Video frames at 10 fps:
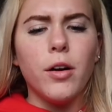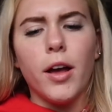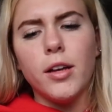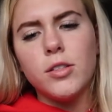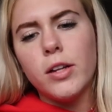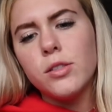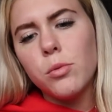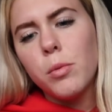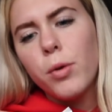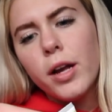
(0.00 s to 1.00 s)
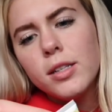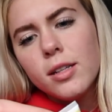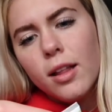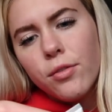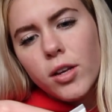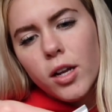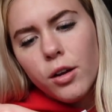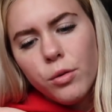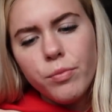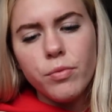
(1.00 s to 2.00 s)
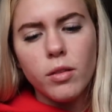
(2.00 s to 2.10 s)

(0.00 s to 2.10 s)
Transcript: Okay, so that's from the brand La Vito.